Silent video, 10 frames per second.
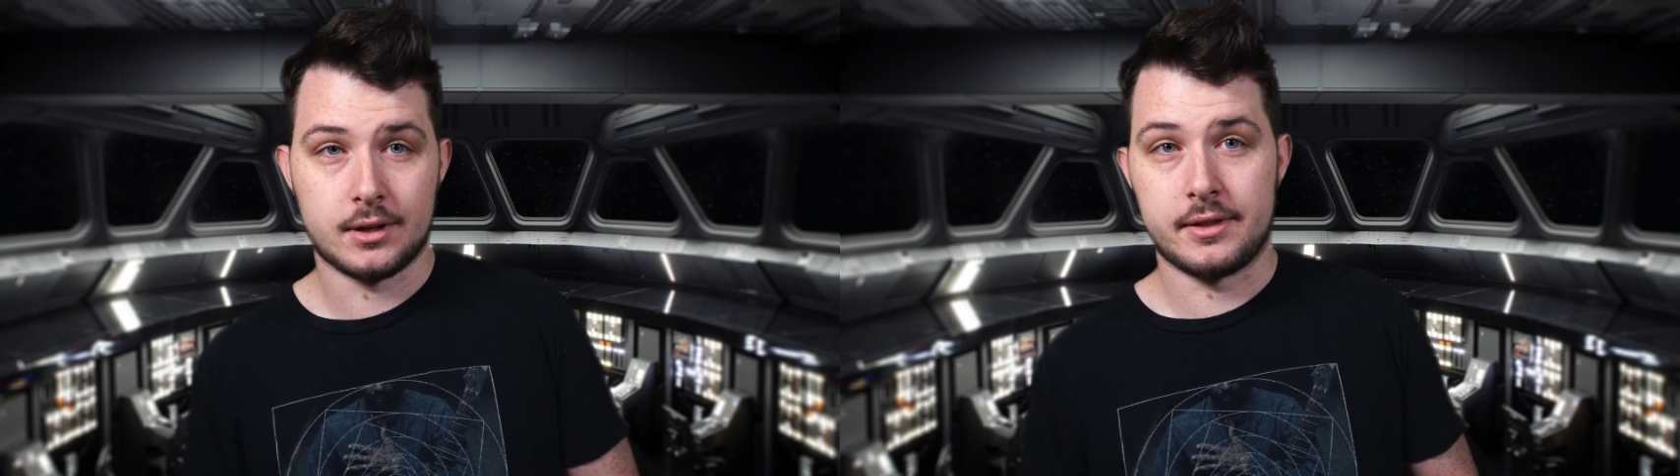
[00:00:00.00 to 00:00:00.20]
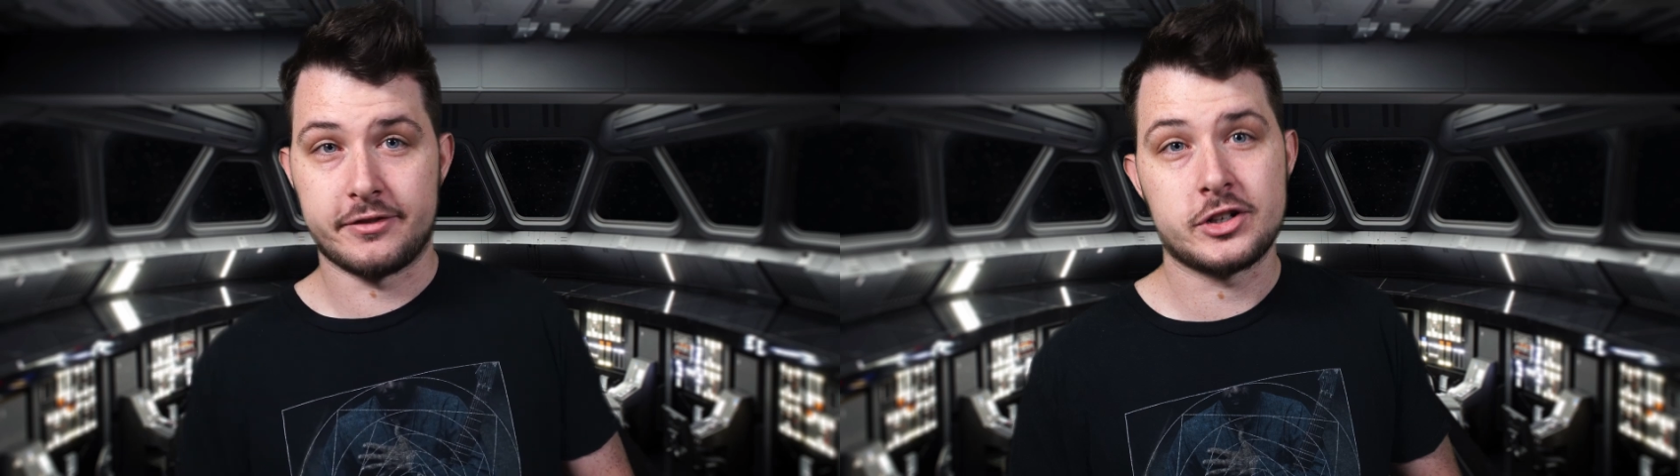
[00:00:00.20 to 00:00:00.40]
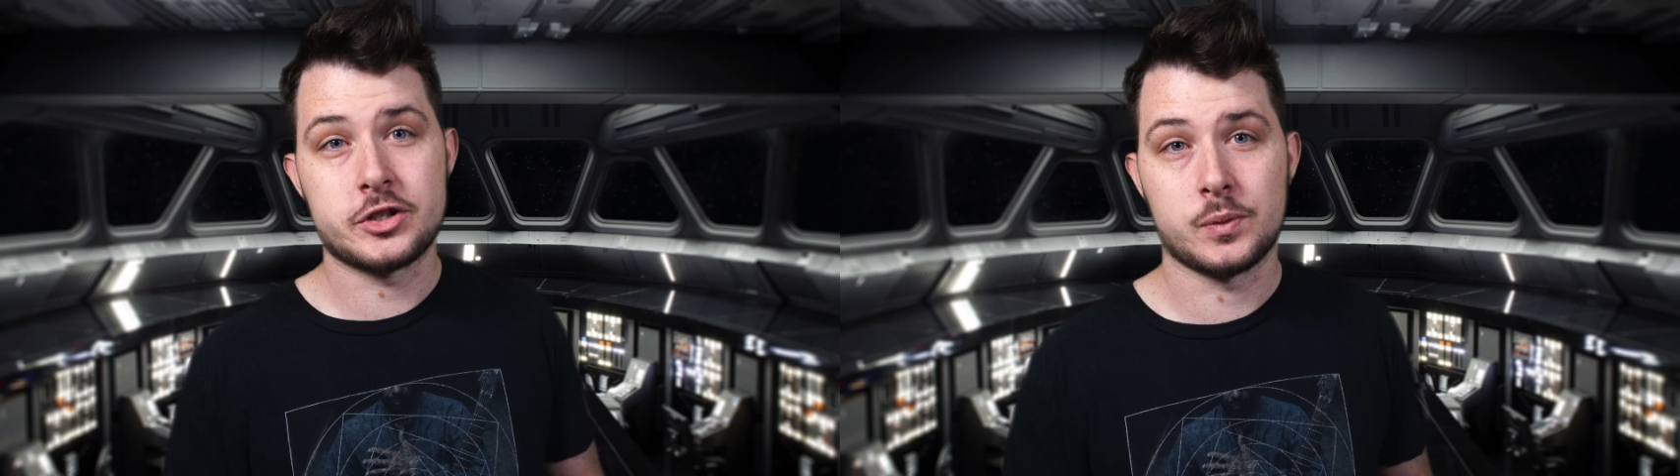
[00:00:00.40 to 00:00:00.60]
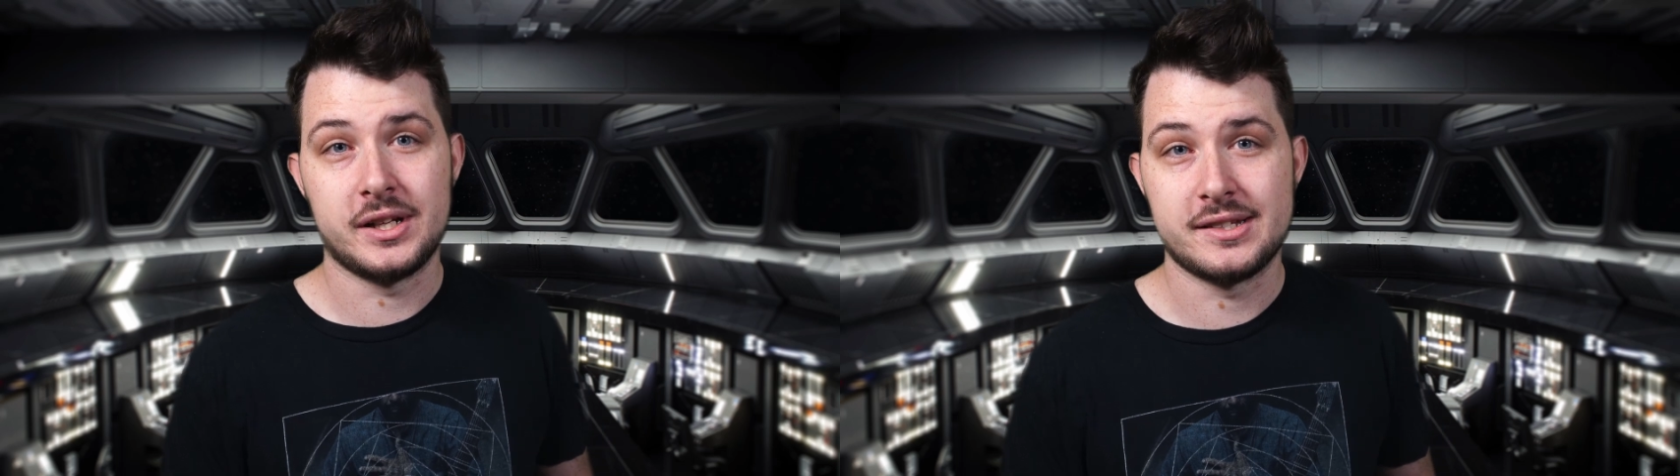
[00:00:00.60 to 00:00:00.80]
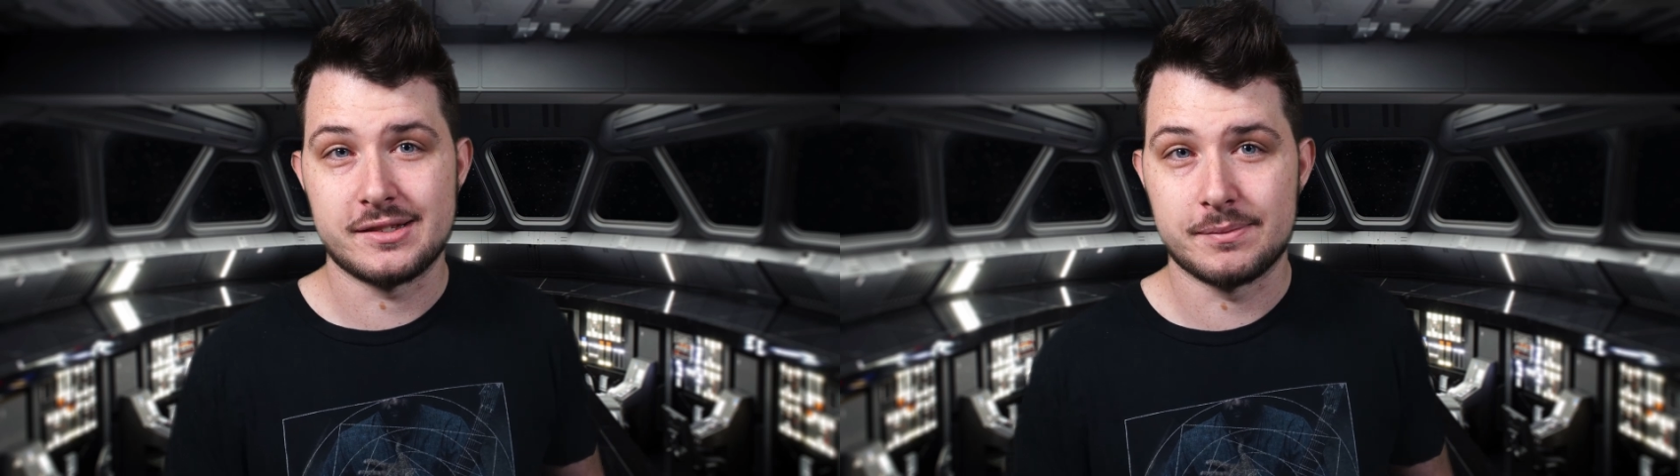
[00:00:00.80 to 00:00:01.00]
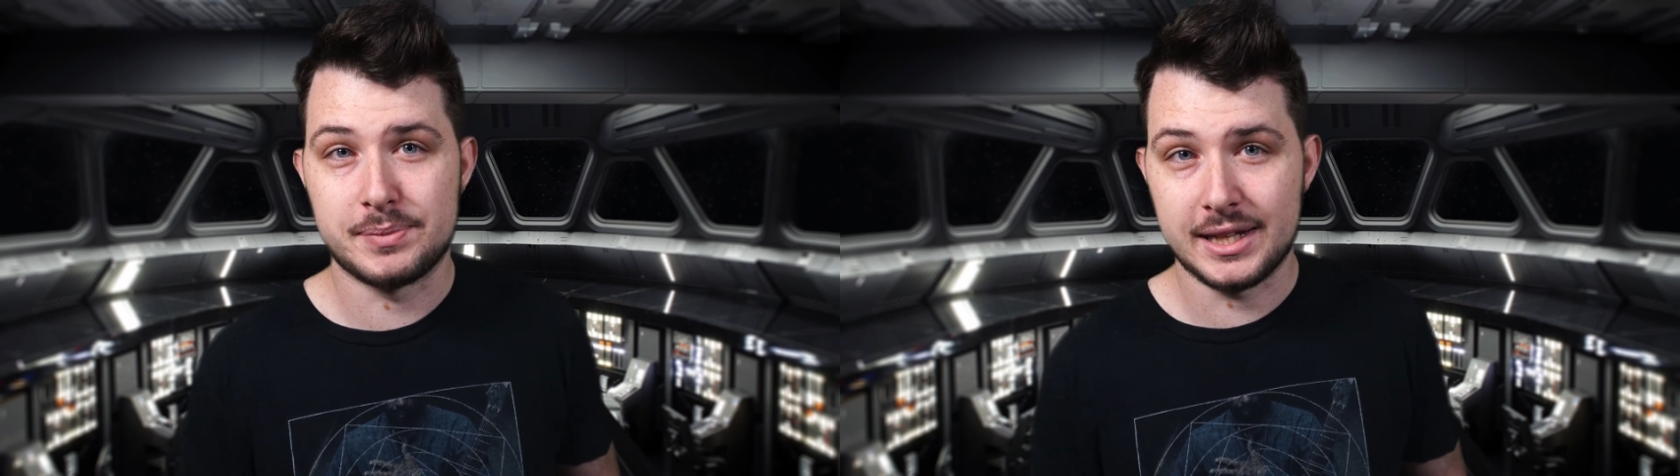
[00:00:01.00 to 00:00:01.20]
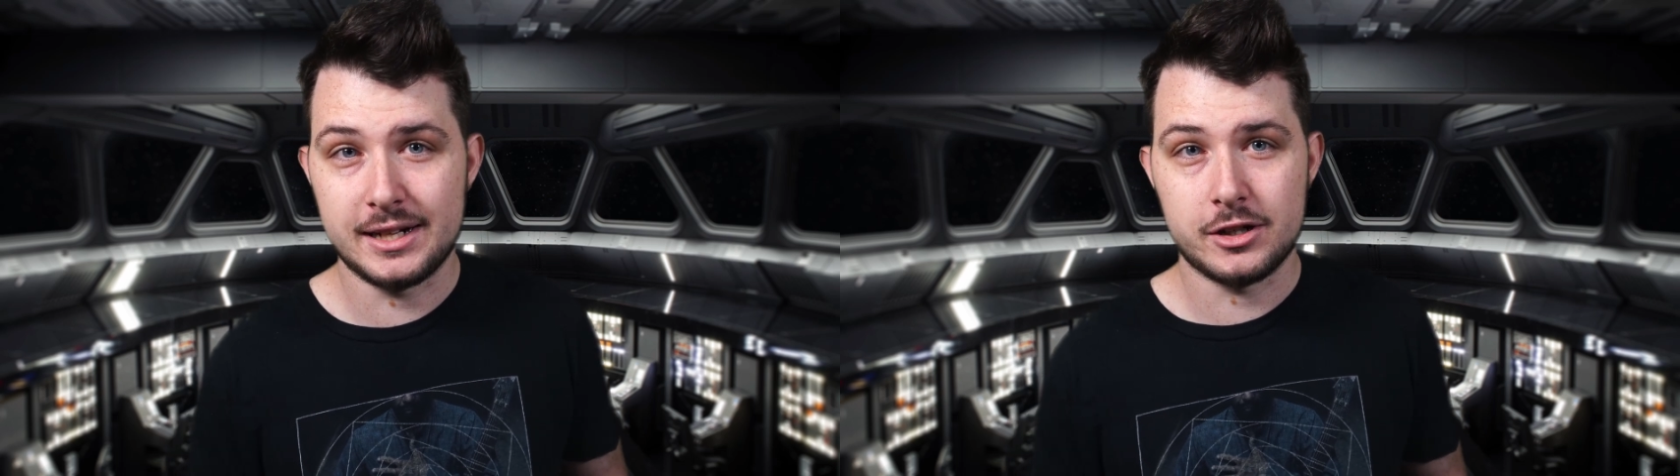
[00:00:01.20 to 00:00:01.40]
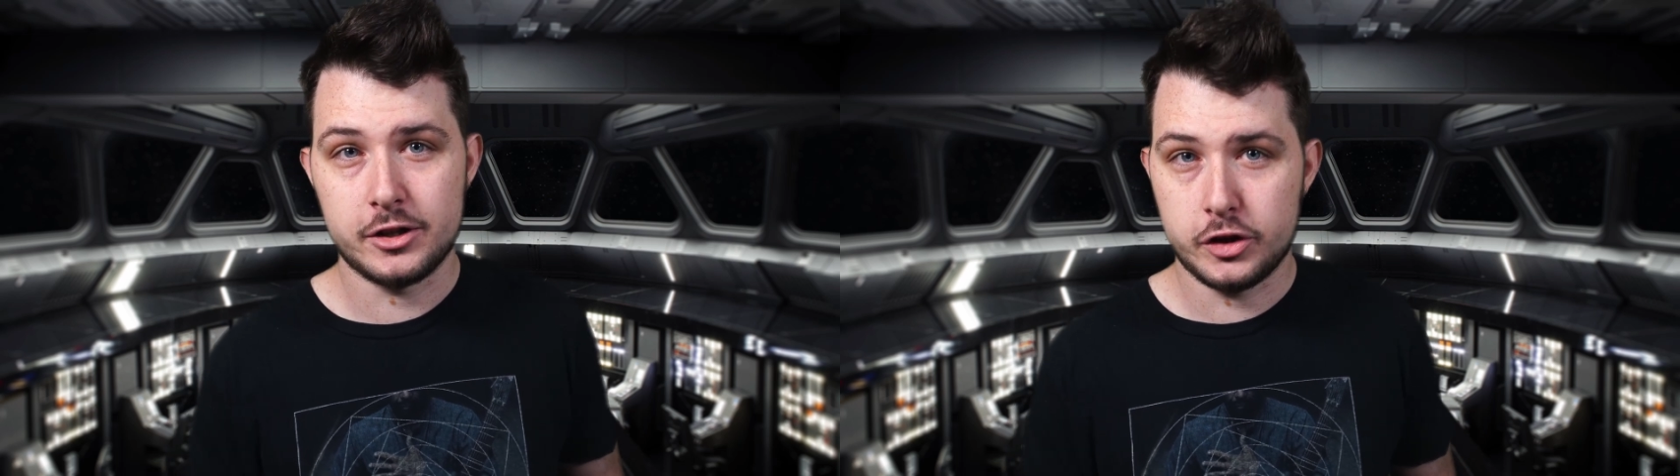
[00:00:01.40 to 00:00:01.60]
The first one is, as a player,